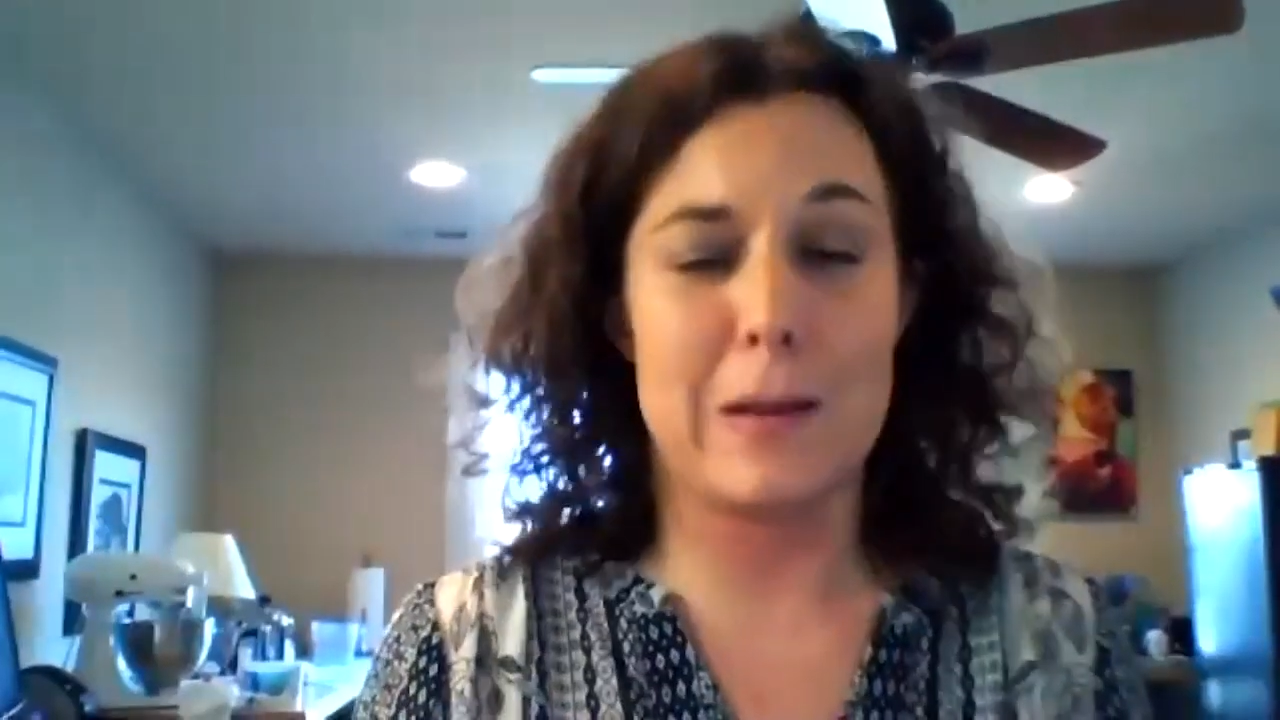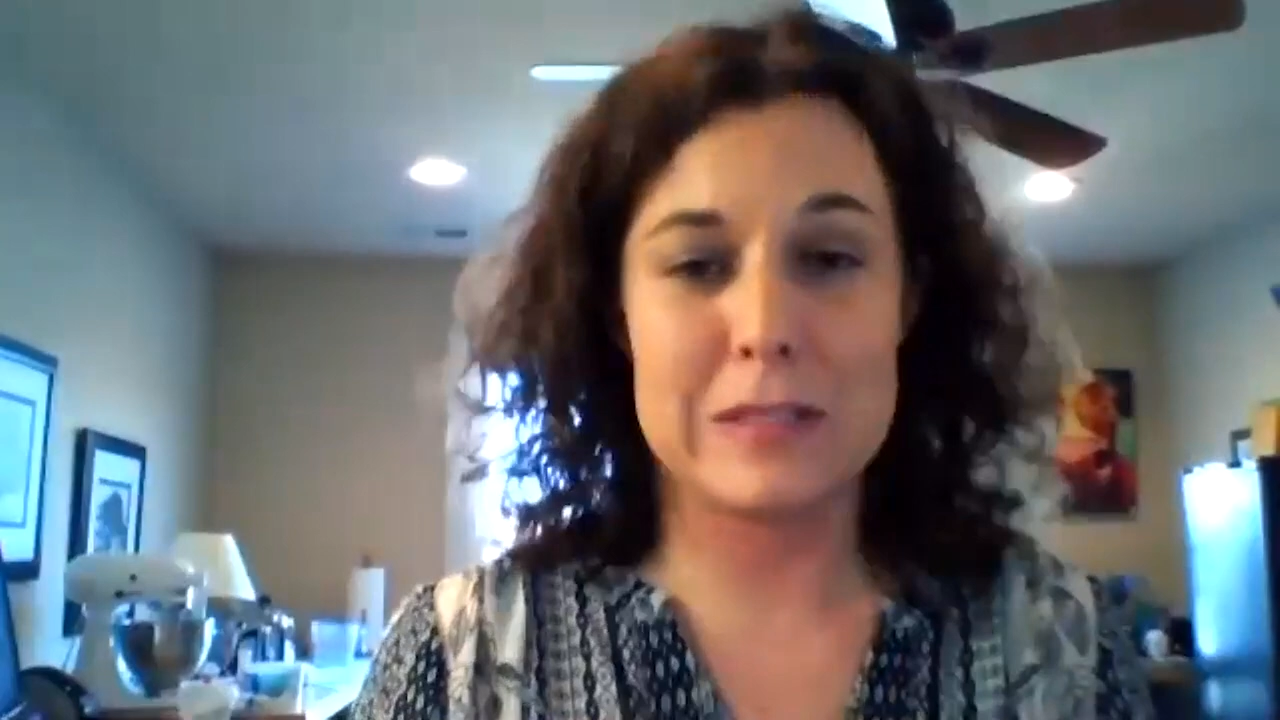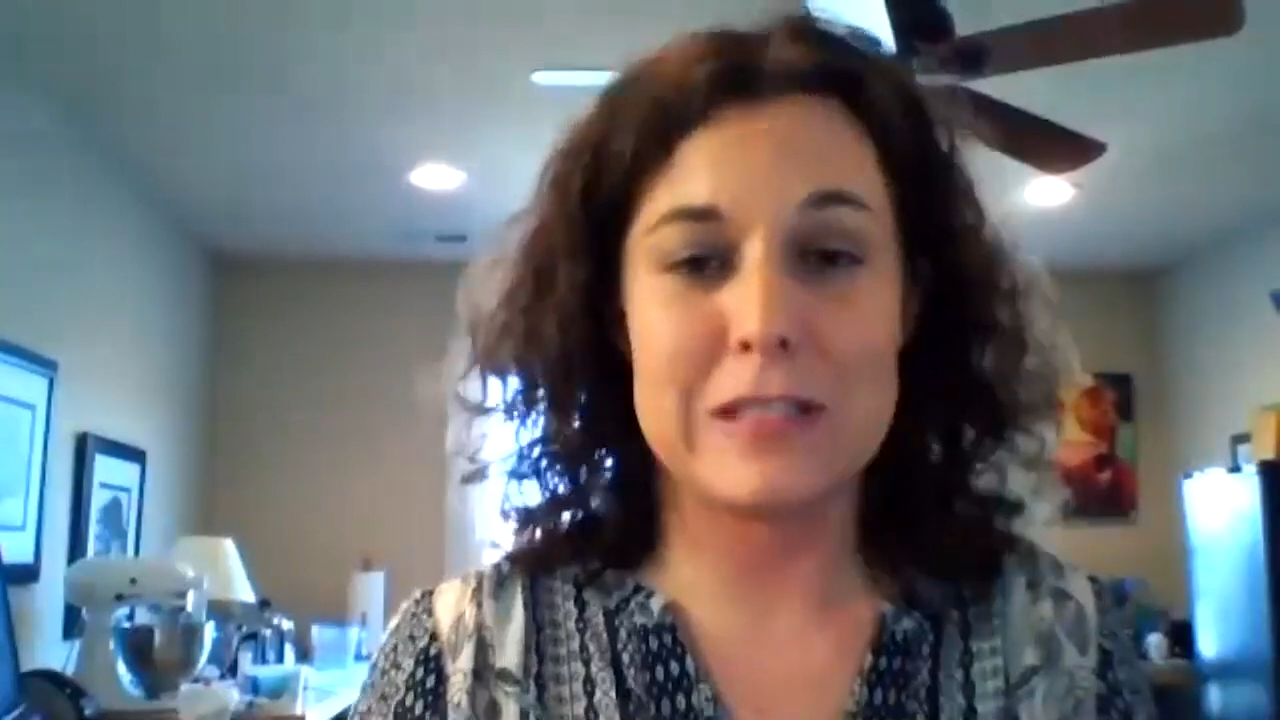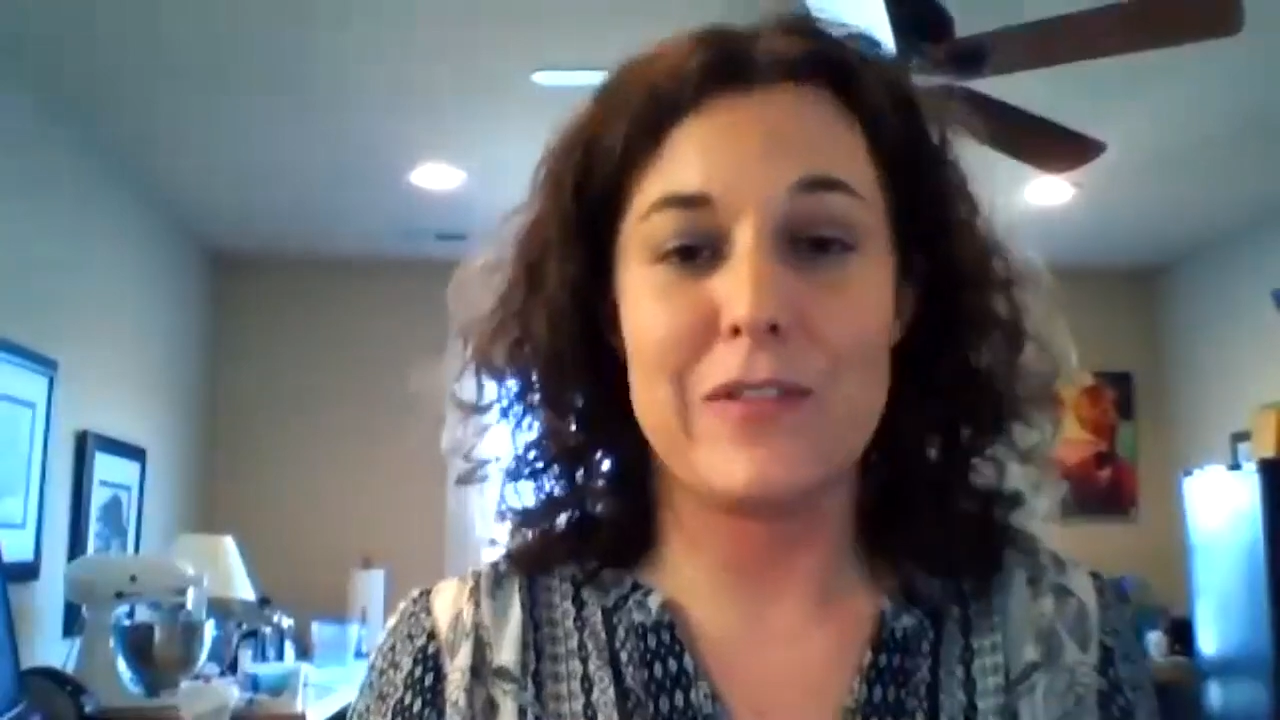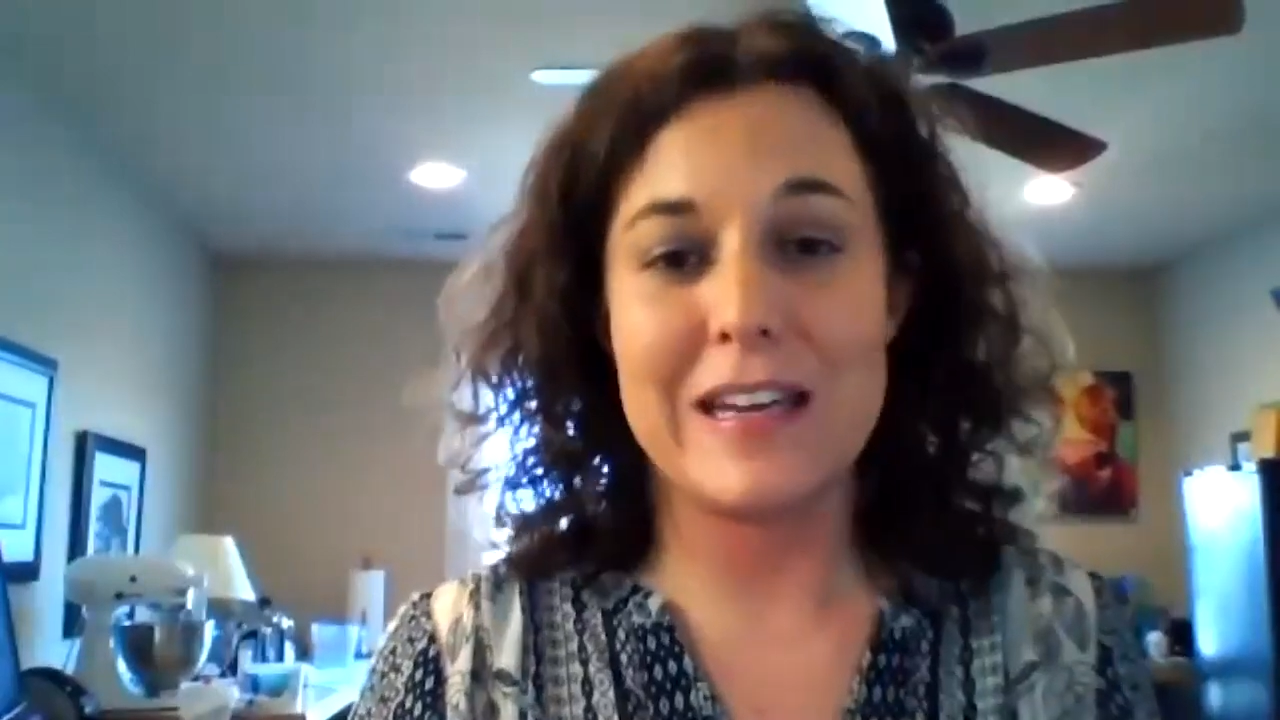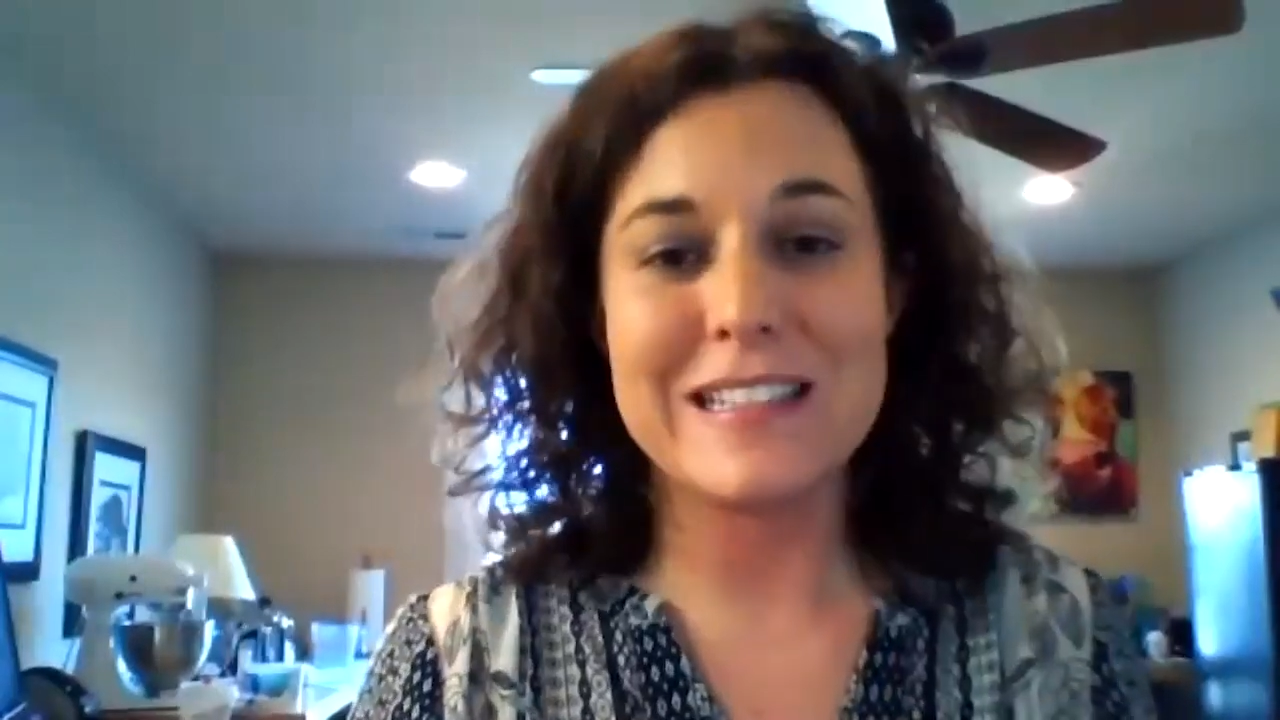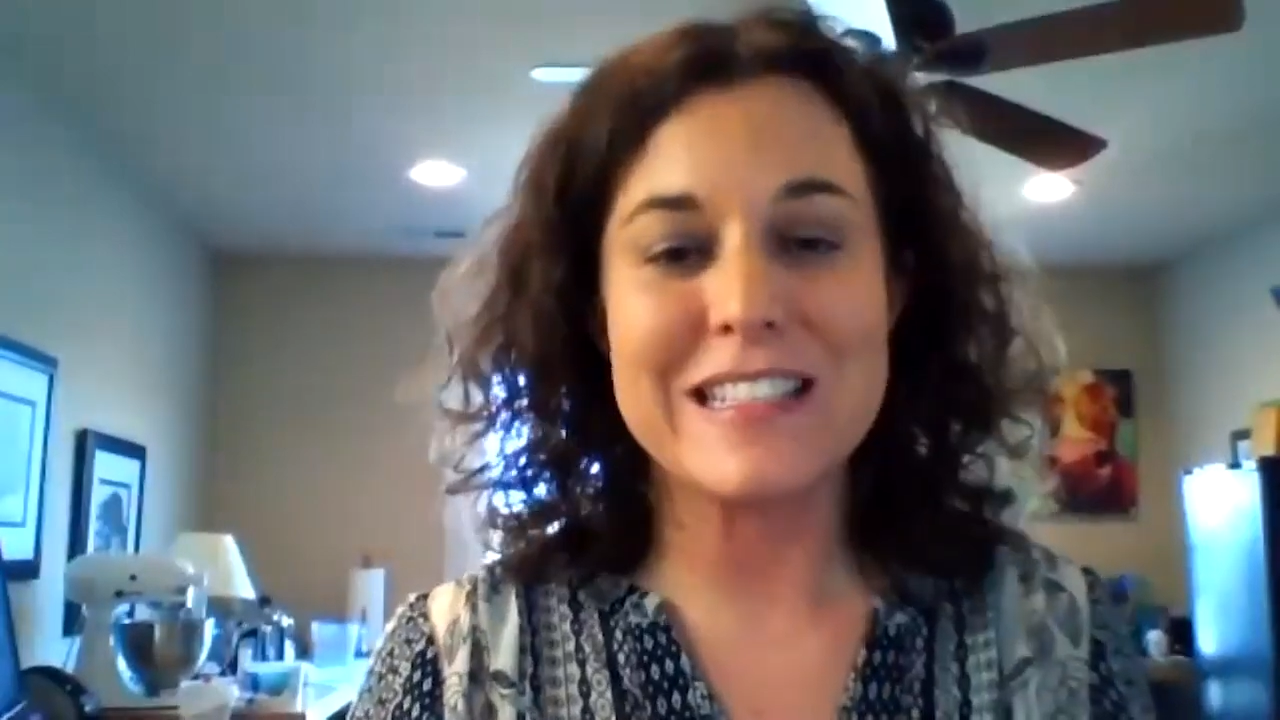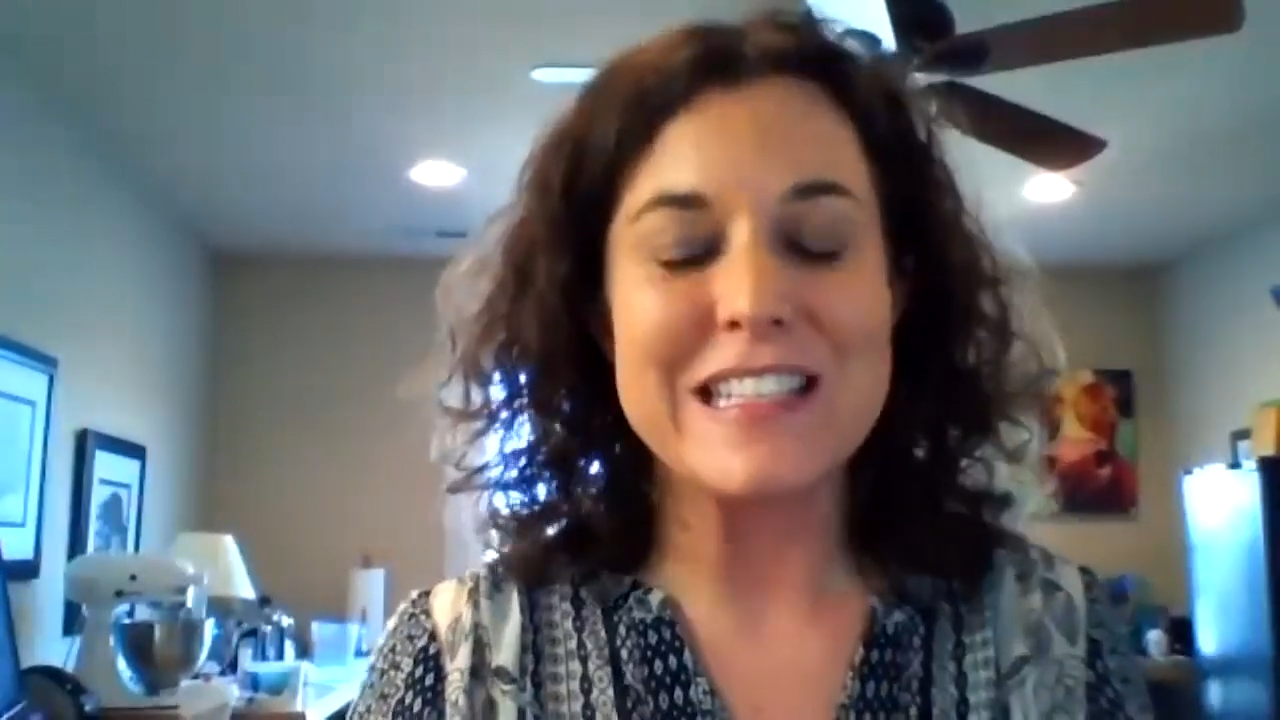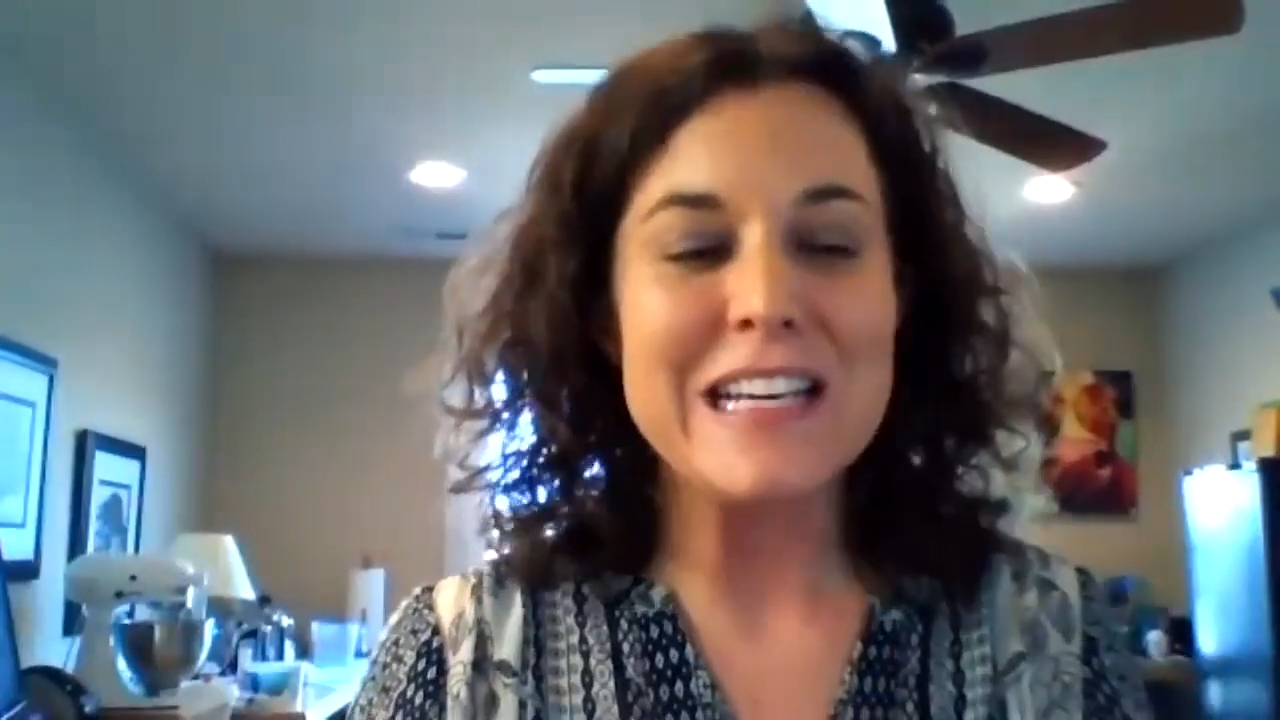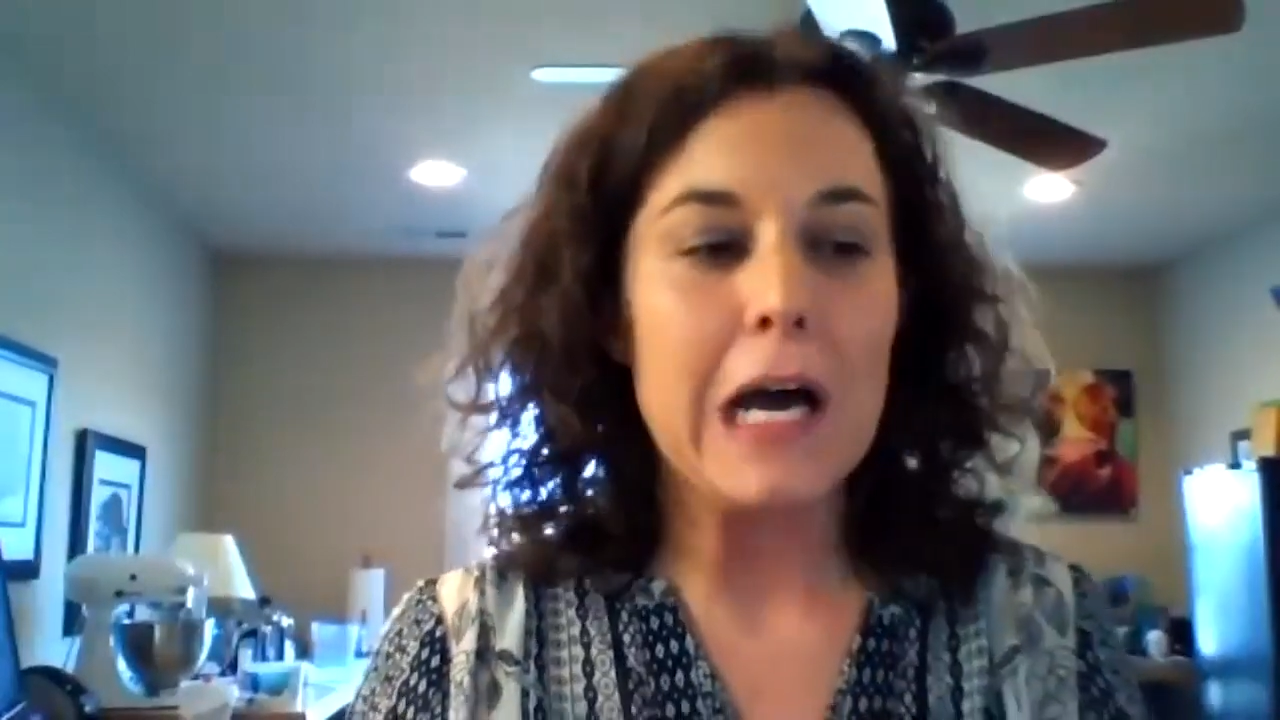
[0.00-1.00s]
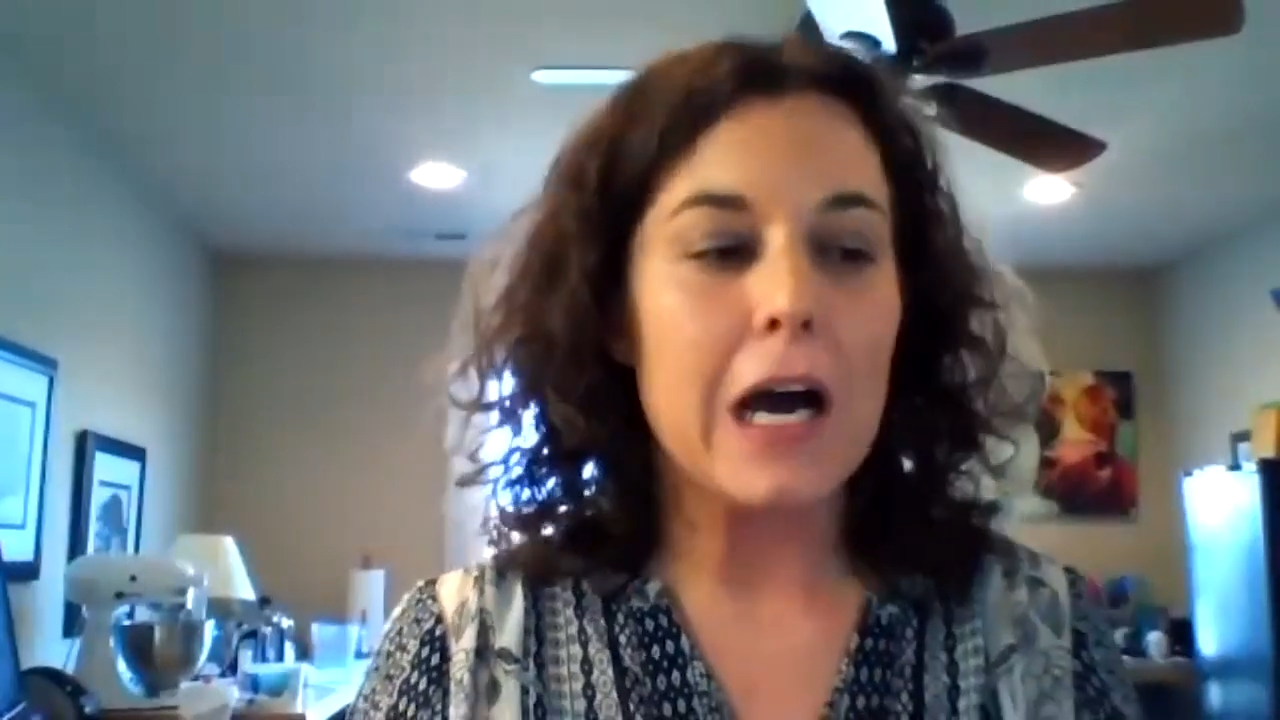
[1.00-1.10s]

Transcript: comes of it,